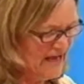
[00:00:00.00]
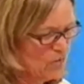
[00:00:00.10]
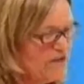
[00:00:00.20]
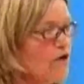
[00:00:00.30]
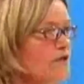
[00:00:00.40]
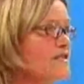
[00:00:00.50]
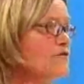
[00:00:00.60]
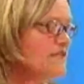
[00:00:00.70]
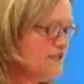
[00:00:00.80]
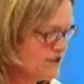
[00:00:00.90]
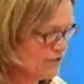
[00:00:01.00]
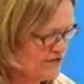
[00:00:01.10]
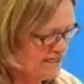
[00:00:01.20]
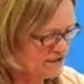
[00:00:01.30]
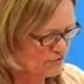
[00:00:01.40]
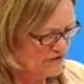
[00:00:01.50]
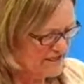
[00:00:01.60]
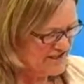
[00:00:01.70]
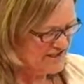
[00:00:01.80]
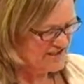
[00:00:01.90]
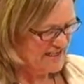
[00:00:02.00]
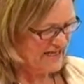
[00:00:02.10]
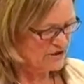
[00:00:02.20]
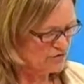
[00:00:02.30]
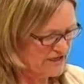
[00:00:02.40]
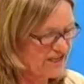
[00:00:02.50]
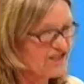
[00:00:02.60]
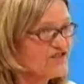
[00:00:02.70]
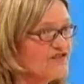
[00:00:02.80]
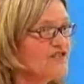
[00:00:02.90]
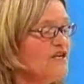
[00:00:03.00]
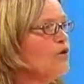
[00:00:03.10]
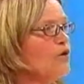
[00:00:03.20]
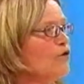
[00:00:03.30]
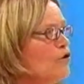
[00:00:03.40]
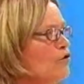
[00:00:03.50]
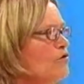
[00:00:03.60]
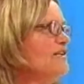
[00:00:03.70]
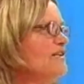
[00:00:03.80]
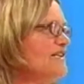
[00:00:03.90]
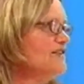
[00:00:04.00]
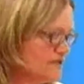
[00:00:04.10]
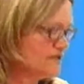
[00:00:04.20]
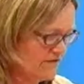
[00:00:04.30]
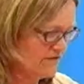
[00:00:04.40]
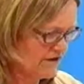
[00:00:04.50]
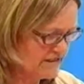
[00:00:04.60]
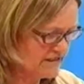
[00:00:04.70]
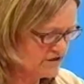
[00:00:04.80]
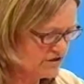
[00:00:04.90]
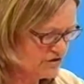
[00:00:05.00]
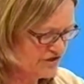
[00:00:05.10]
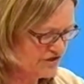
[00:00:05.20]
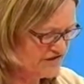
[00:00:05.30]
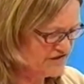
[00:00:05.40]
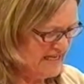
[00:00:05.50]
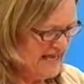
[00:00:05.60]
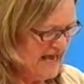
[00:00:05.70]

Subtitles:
We also need to create arenas and occasions where all leaders of our institutions